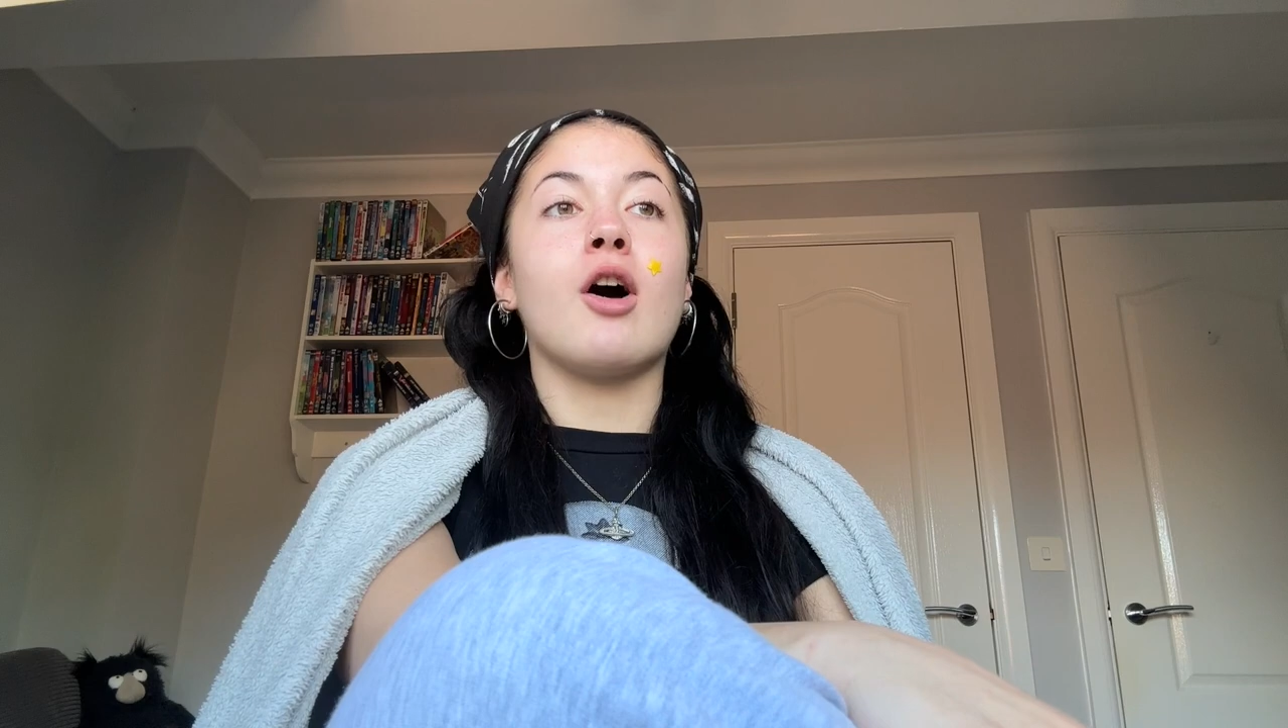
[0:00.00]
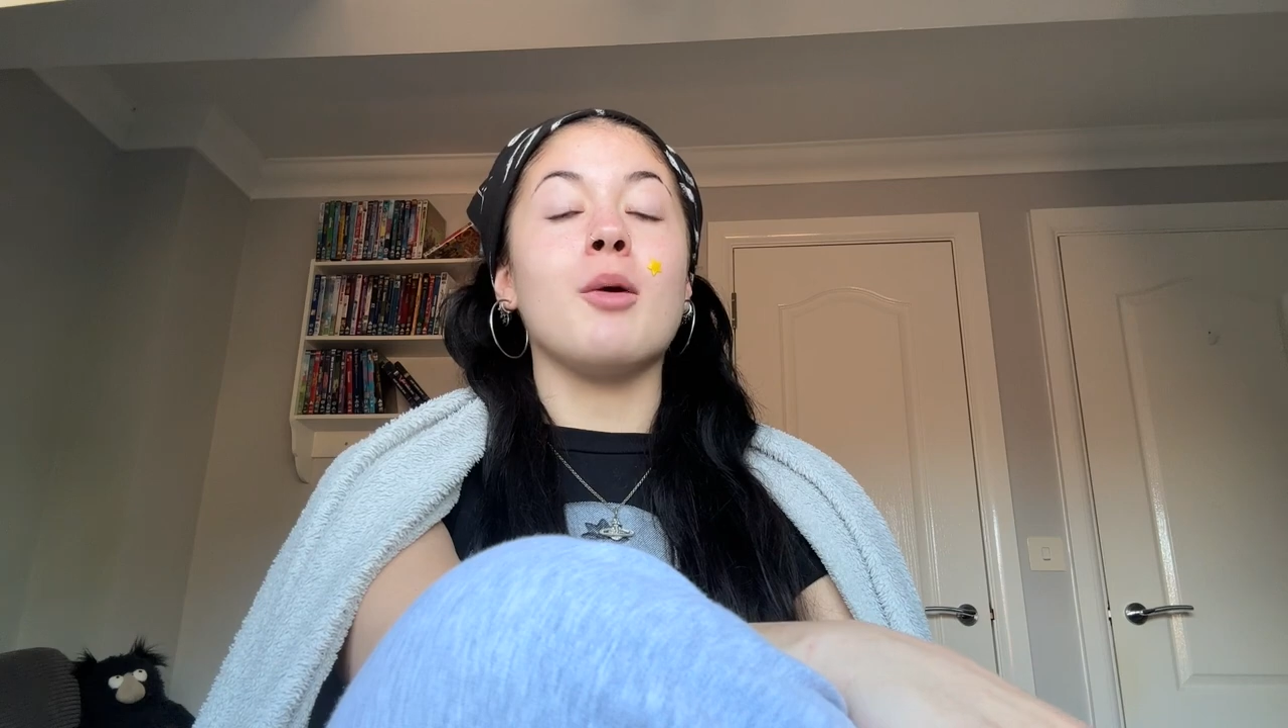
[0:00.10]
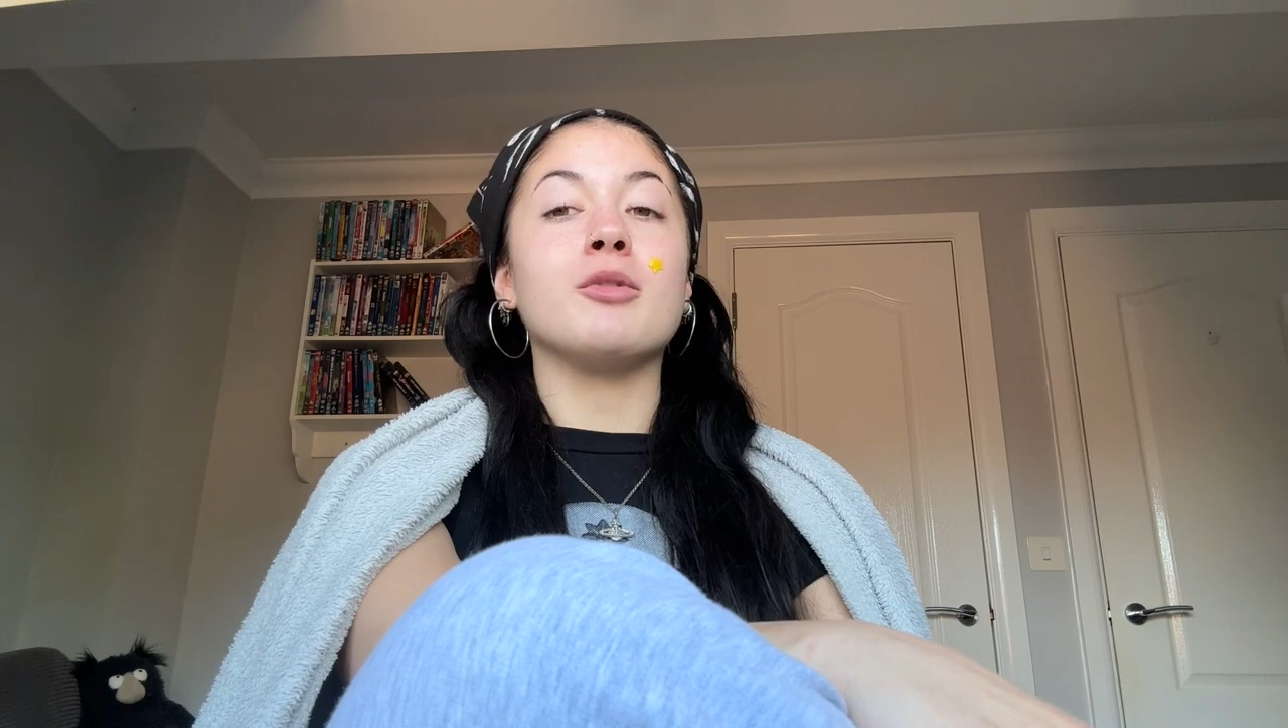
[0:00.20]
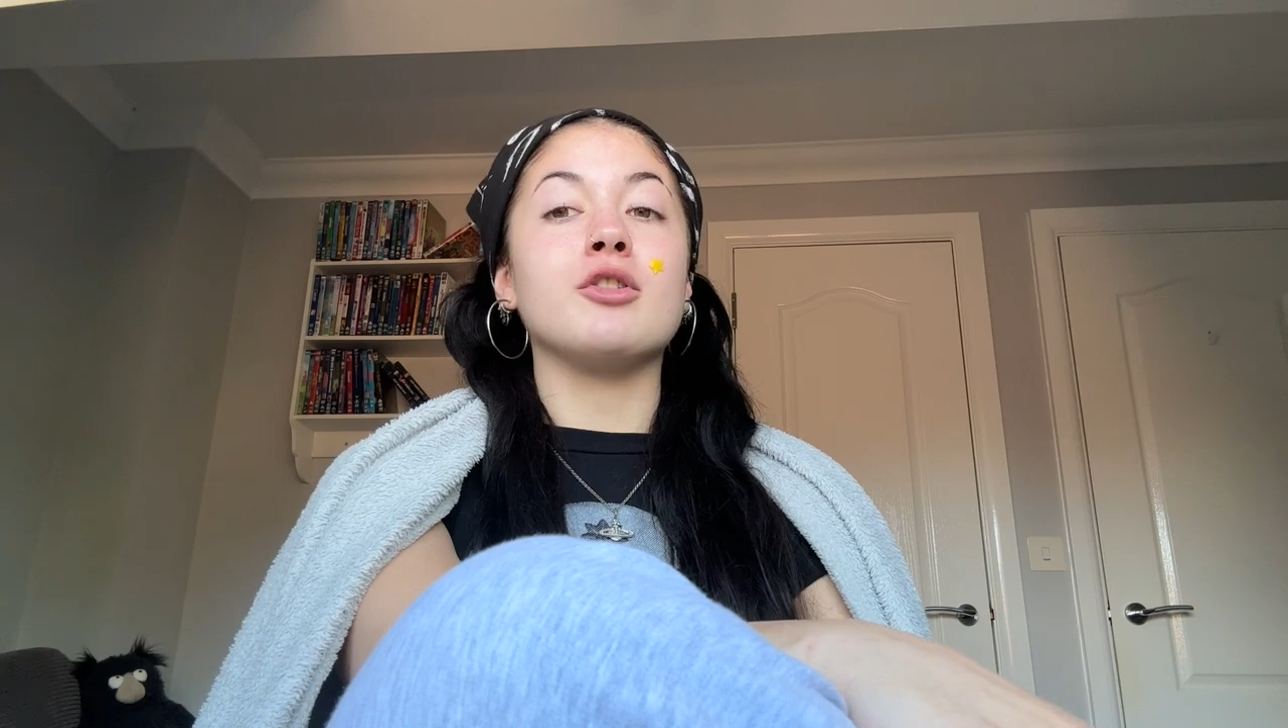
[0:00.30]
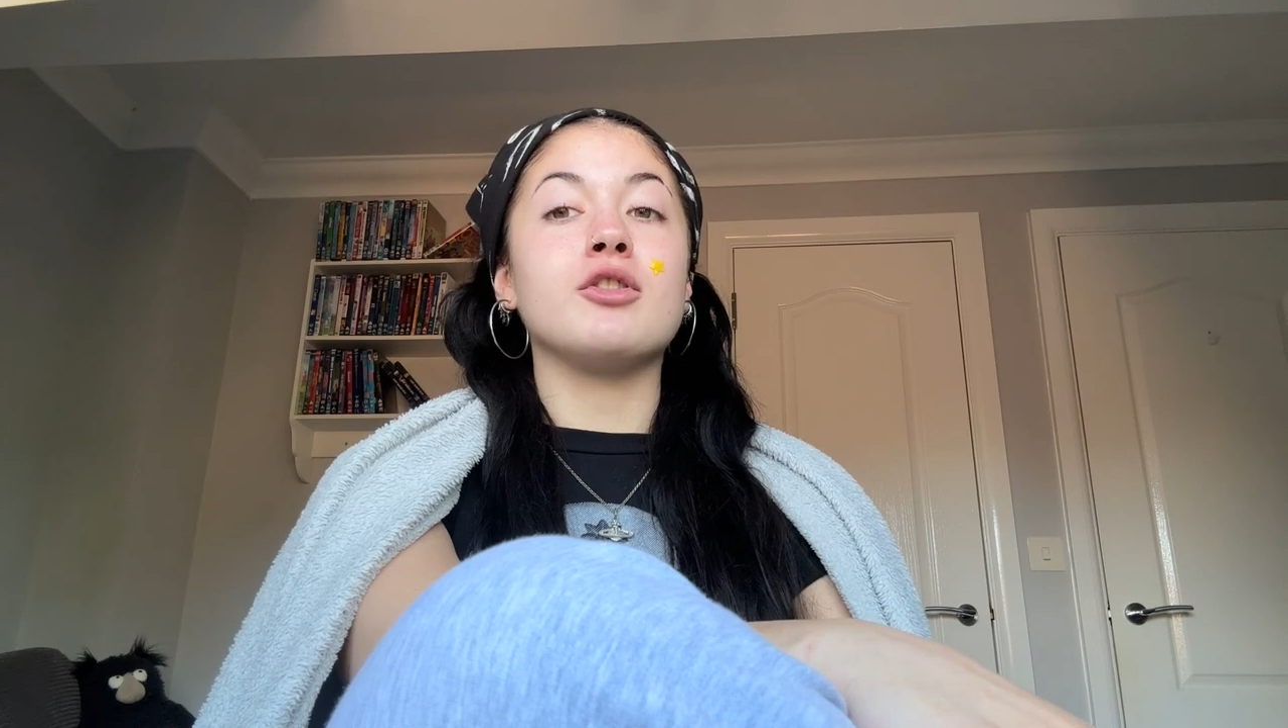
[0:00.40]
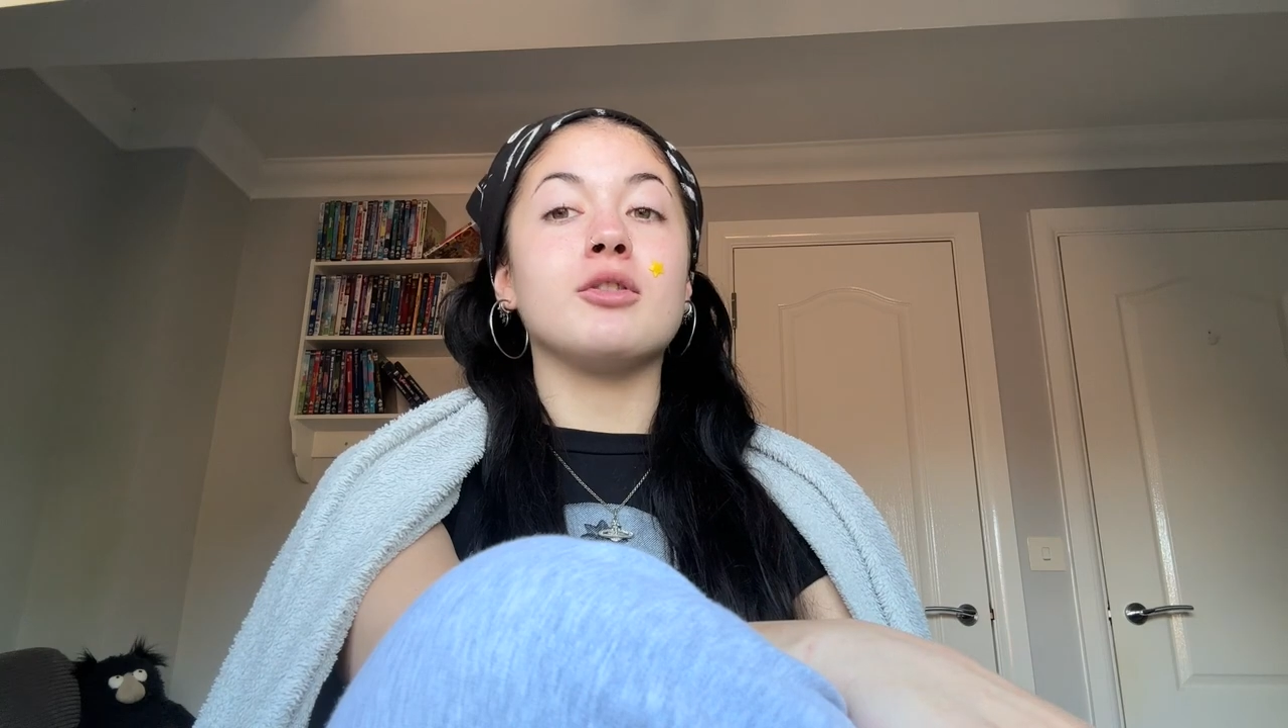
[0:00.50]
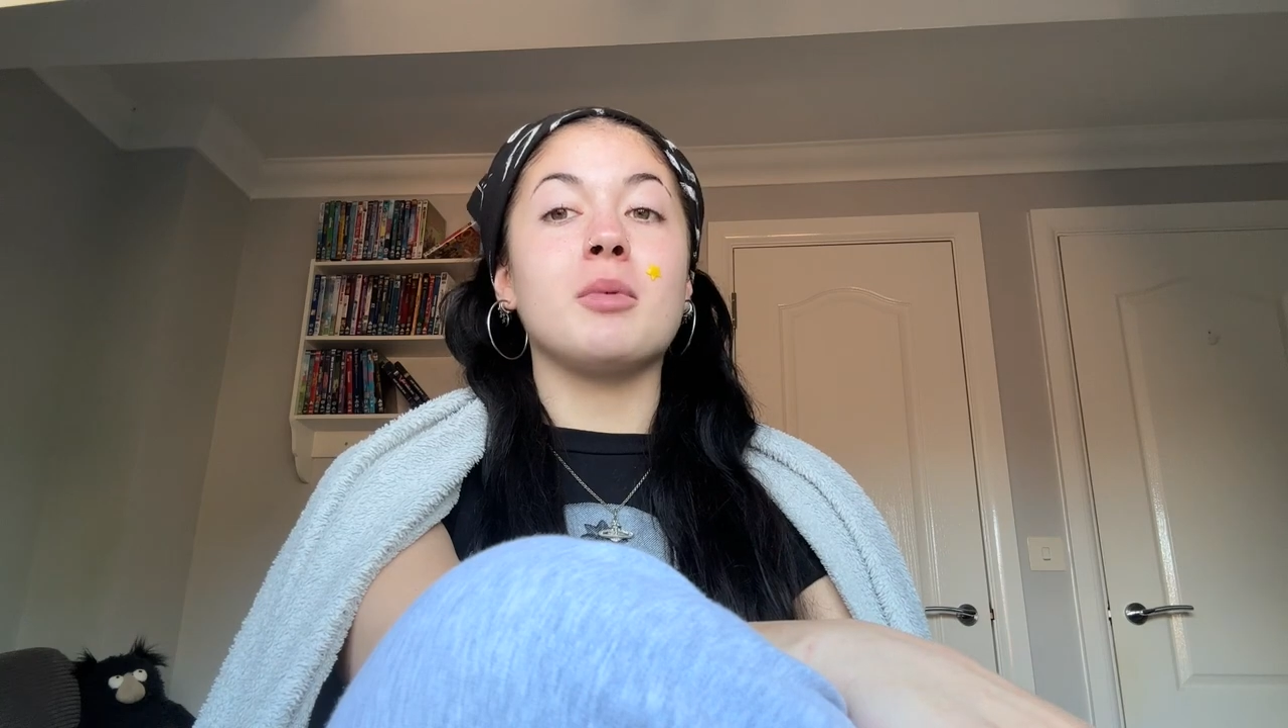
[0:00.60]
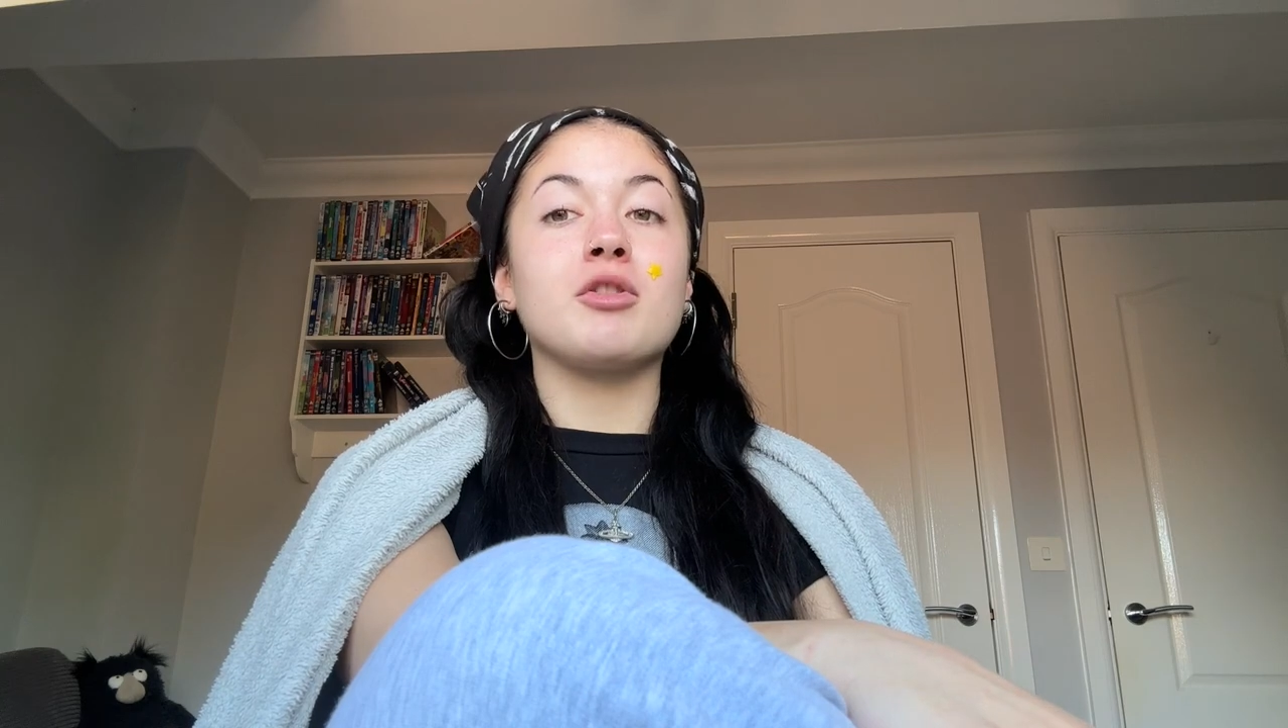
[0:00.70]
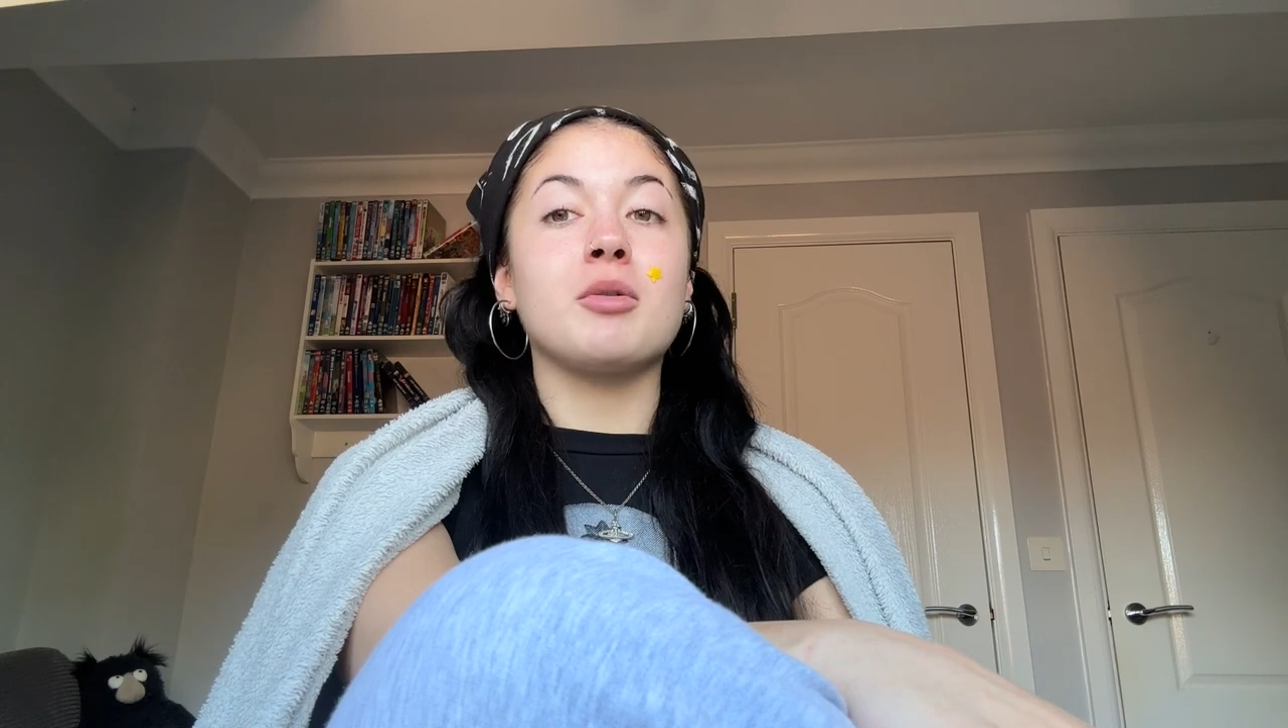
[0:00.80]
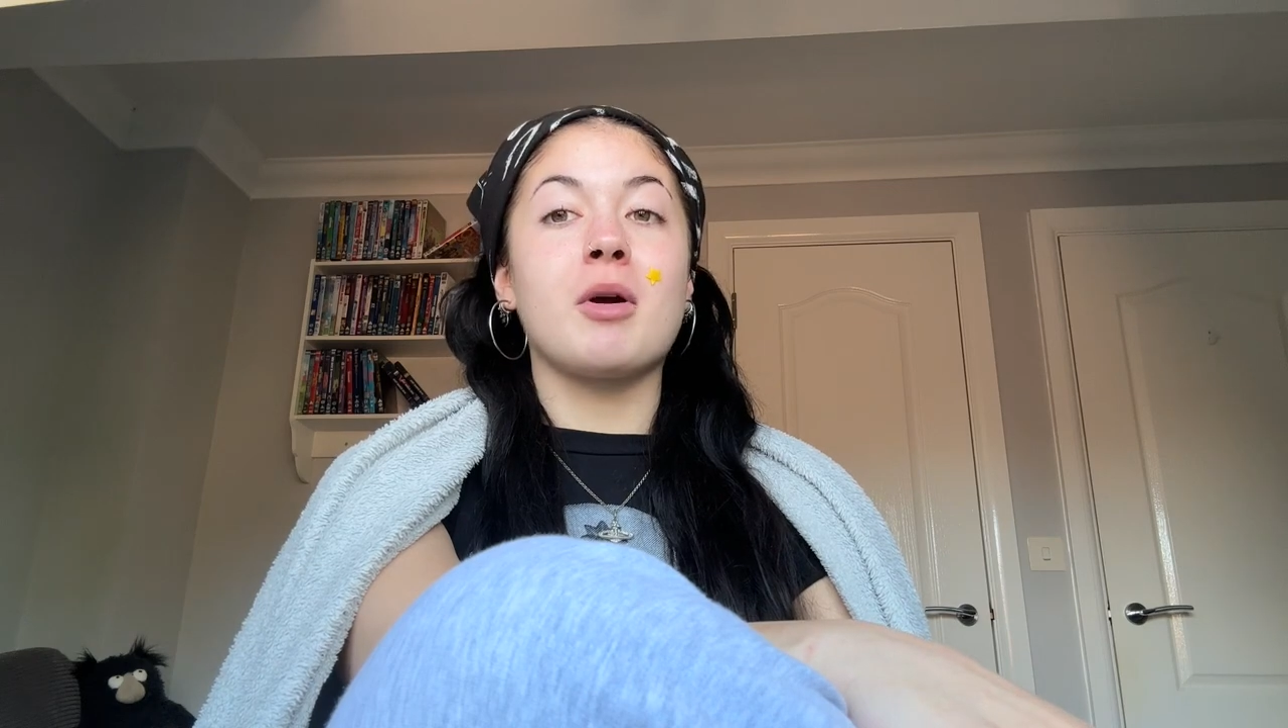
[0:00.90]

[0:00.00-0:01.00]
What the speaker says: I was literally just messaging